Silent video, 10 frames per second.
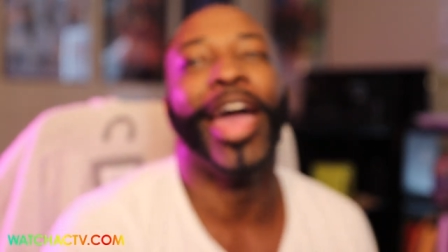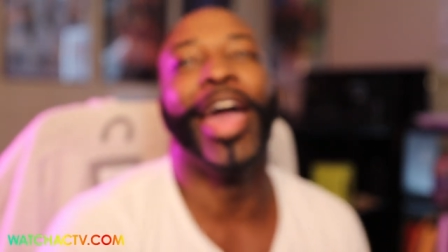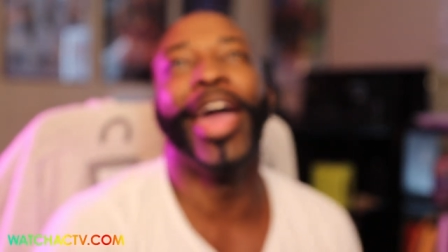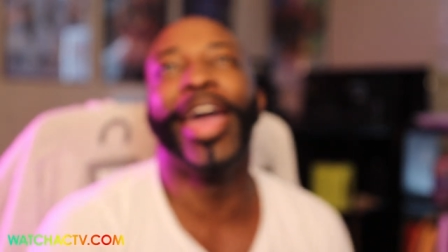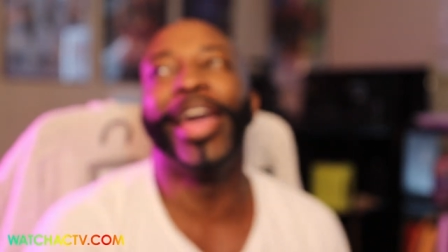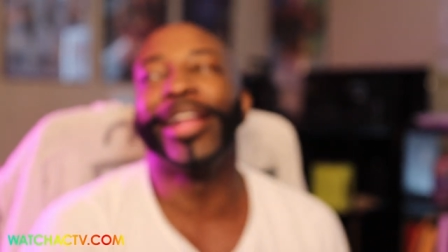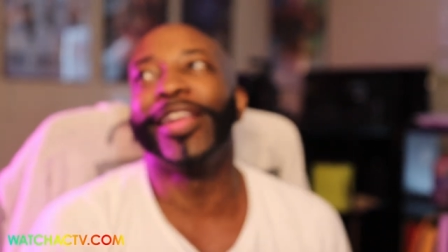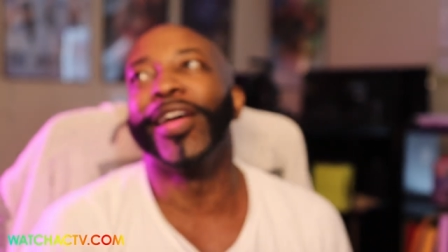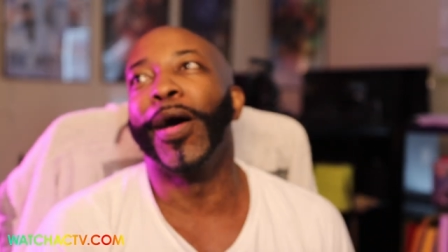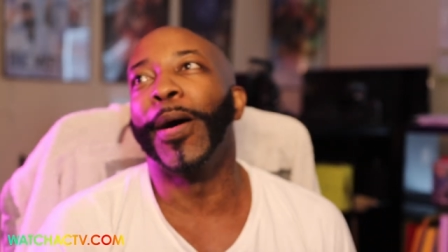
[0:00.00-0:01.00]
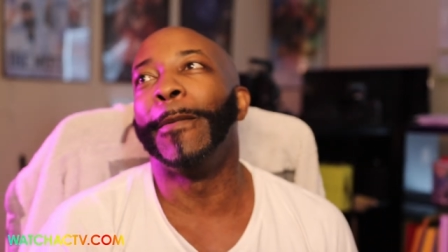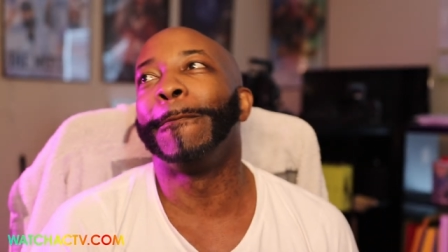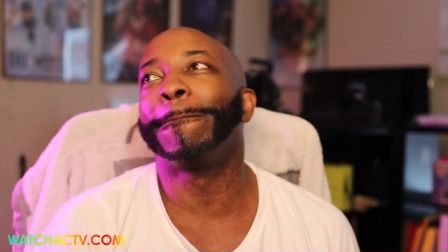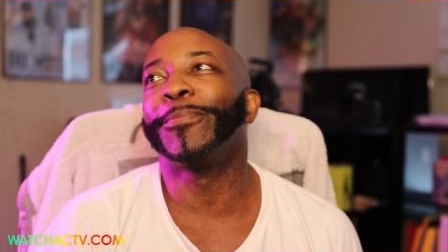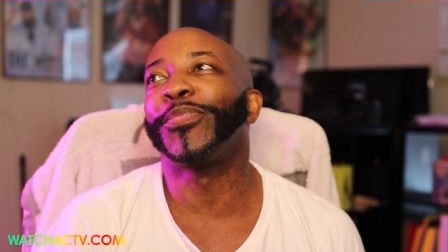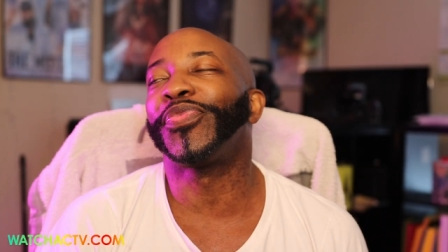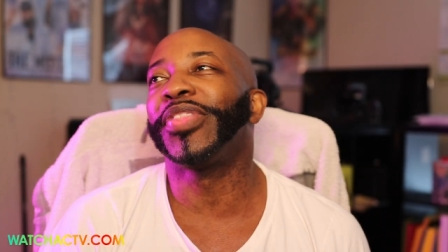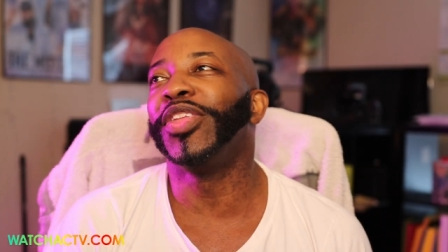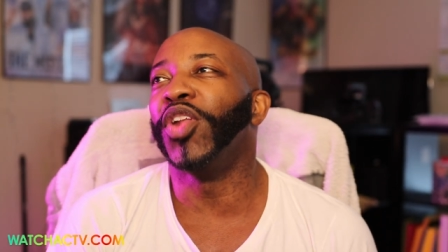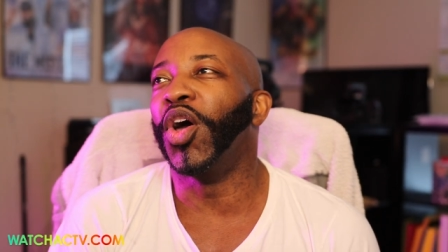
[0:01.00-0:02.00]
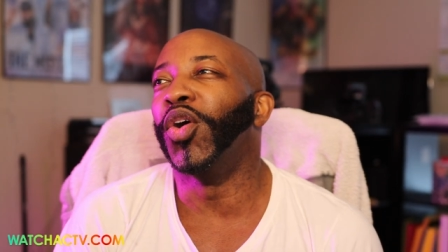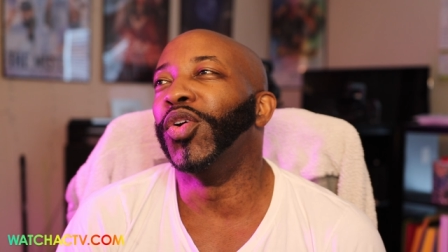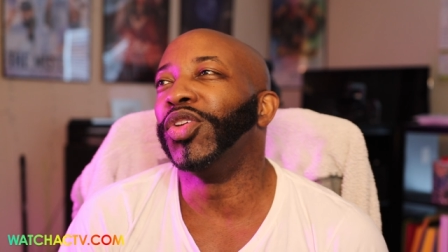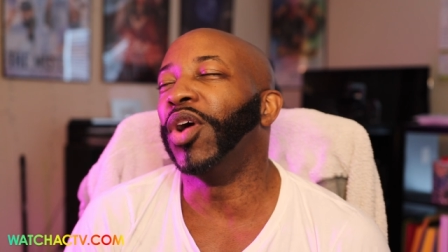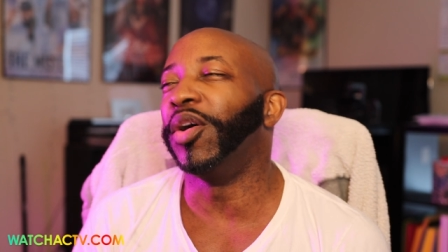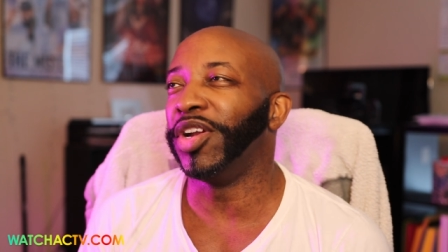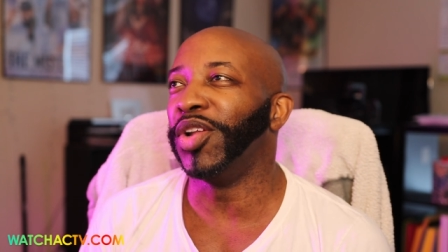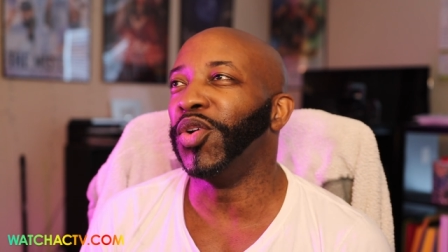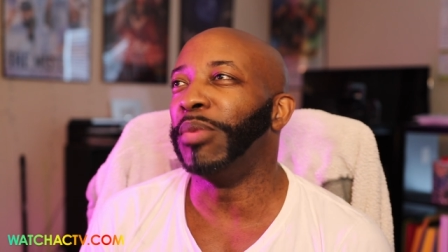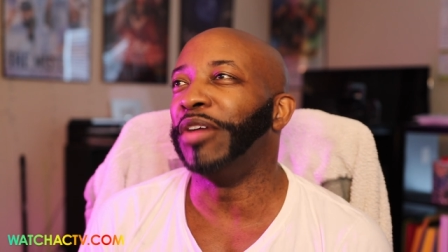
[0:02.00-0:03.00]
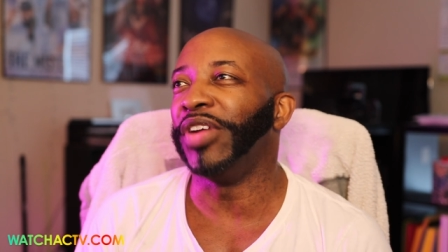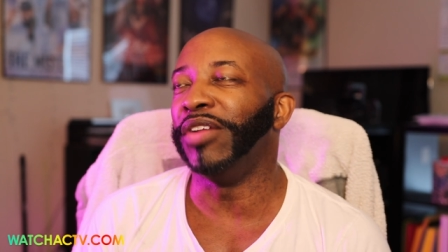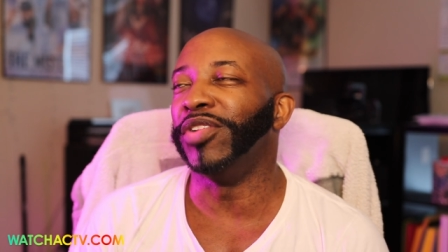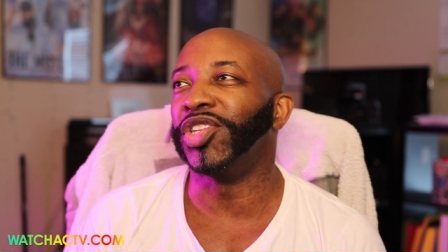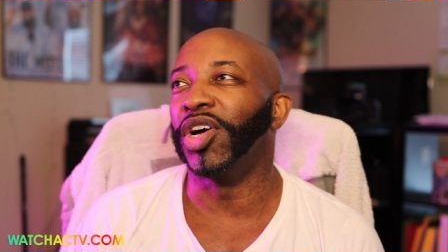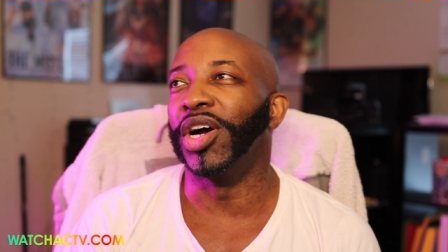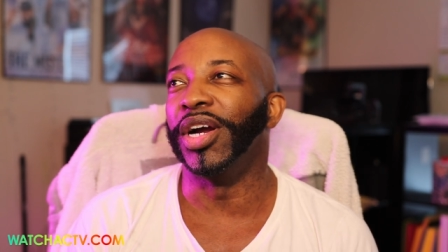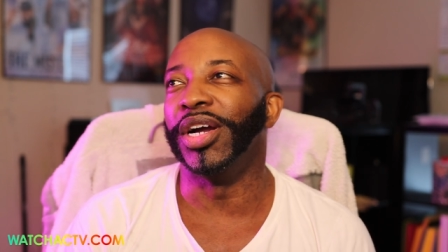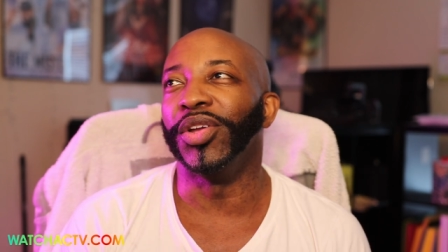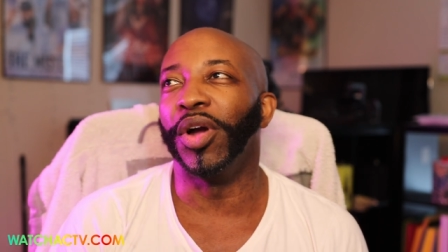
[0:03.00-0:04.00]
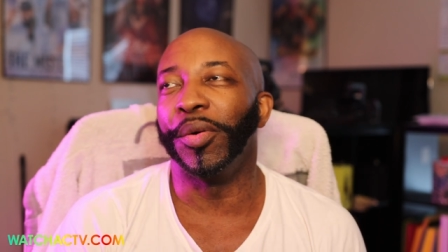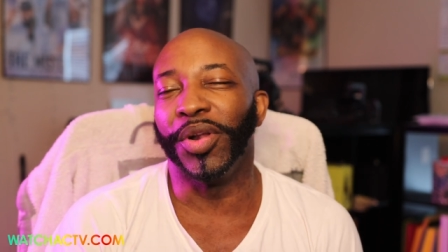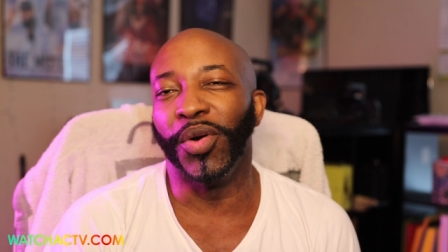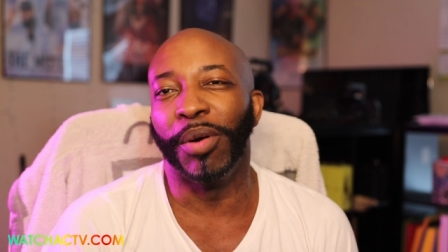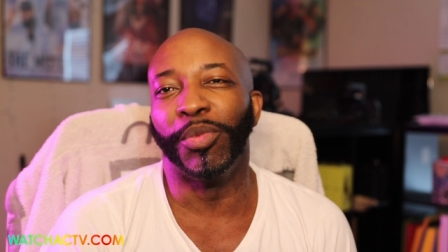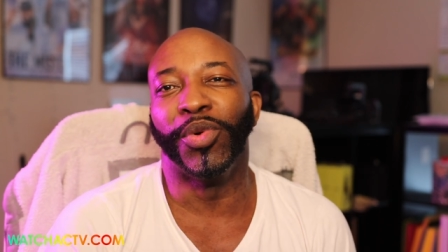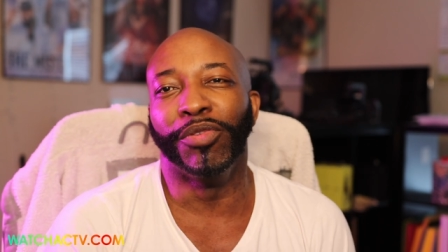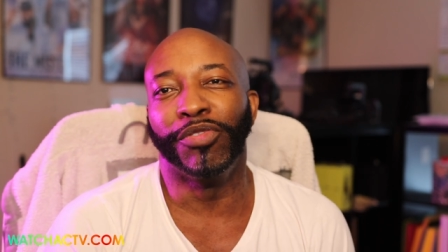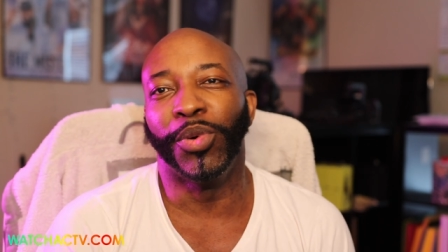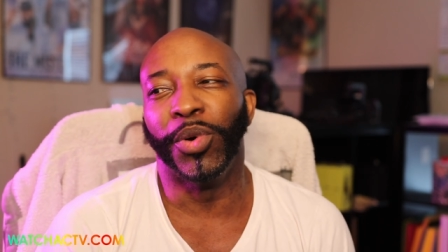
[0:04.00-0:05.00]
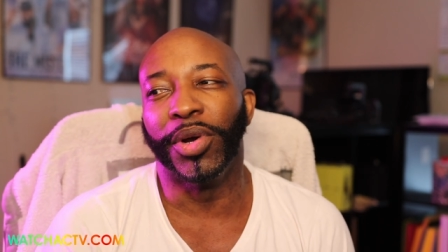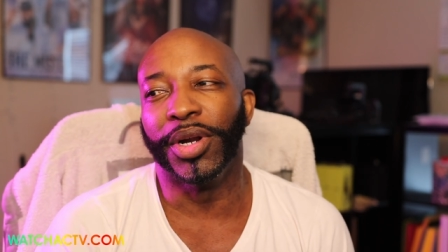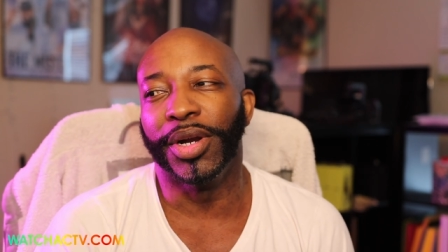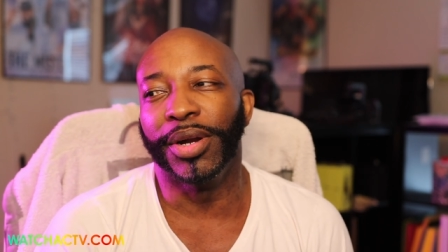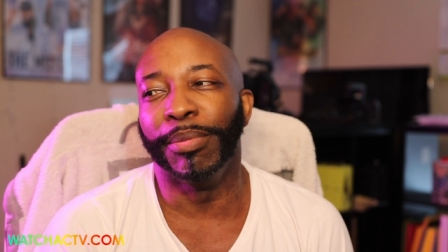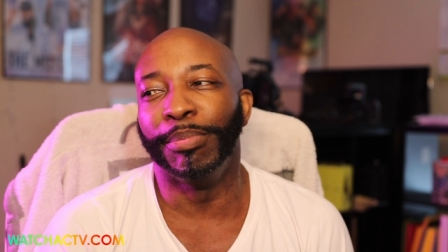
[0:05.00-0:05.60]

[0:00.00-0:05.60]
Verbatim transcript: And um, you know, you already know who my favorites are. You already know who I'm rooting for.